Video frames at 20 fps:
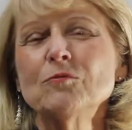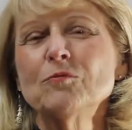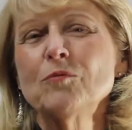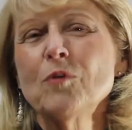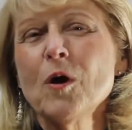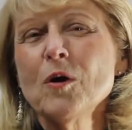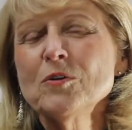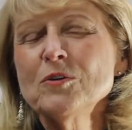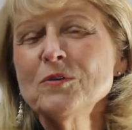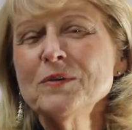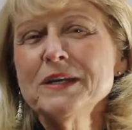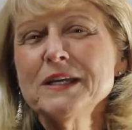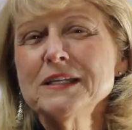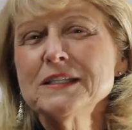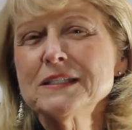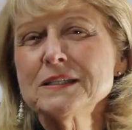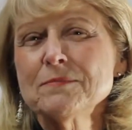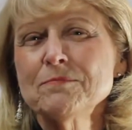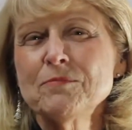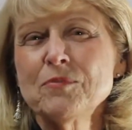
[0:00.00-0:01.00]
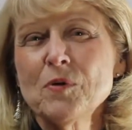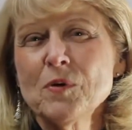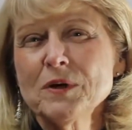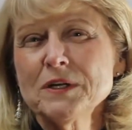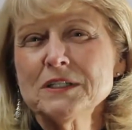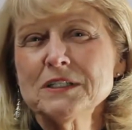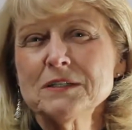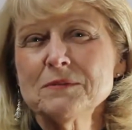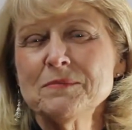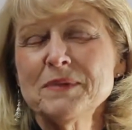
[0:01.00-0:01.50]
Rotary is
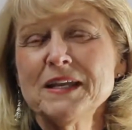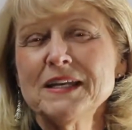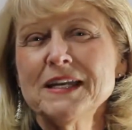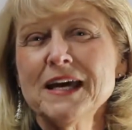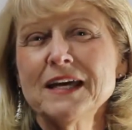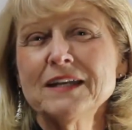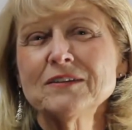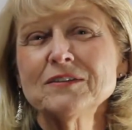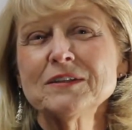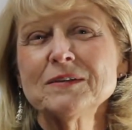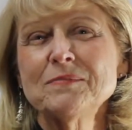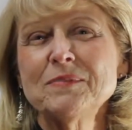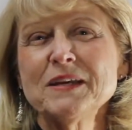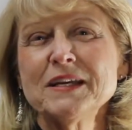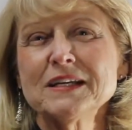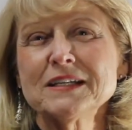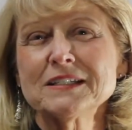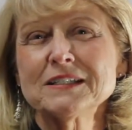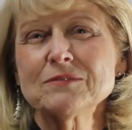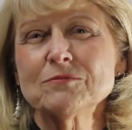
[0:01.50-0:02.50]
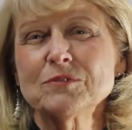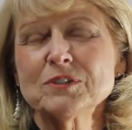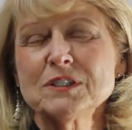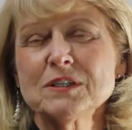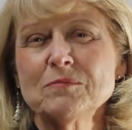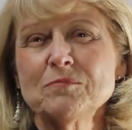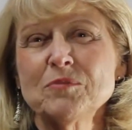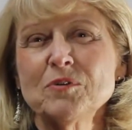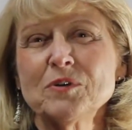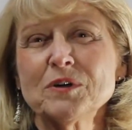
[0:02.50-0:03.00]
important to me not only because it was
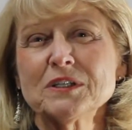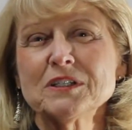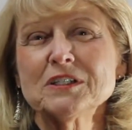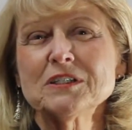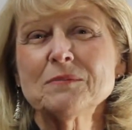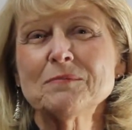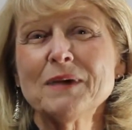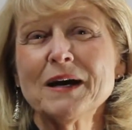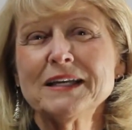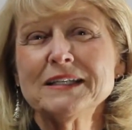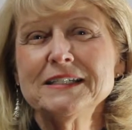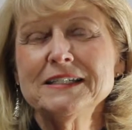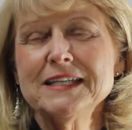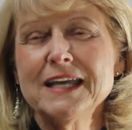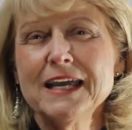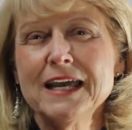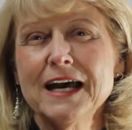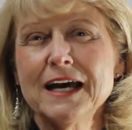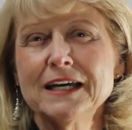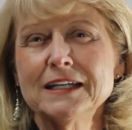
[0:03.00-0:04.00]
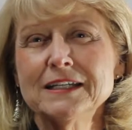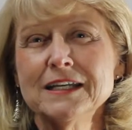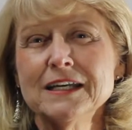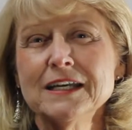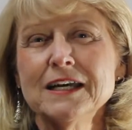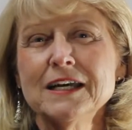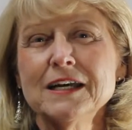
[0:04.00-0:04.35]
important to my dad,